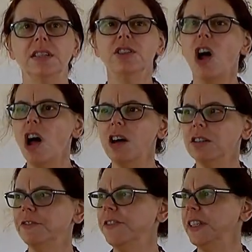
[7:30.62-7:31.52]

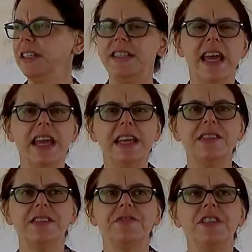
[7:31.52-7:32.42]
Long for the
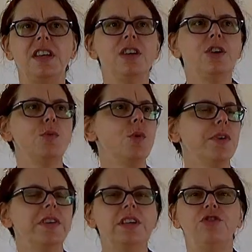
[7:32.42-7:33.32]
days of dear
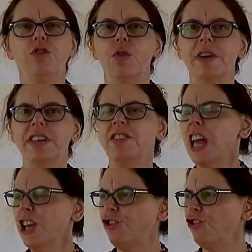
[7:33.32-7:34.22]
worthy joys,
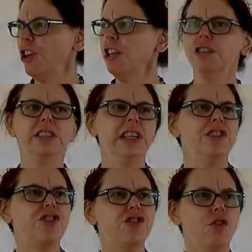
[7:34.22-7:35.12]
shield and
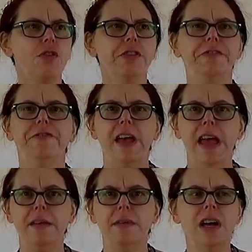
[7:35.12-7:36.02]
sword
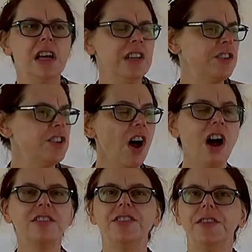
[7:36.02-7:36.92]
fame.
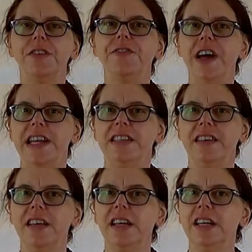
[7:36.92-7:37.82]
Songs of the fight,
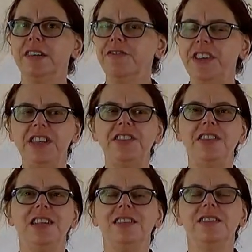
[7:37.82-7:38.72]

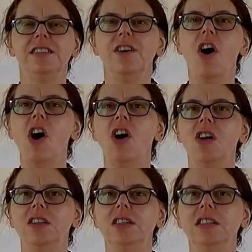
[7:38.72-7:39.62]
feastings in
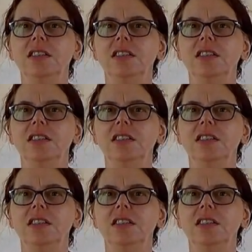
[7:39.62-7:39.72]
hall,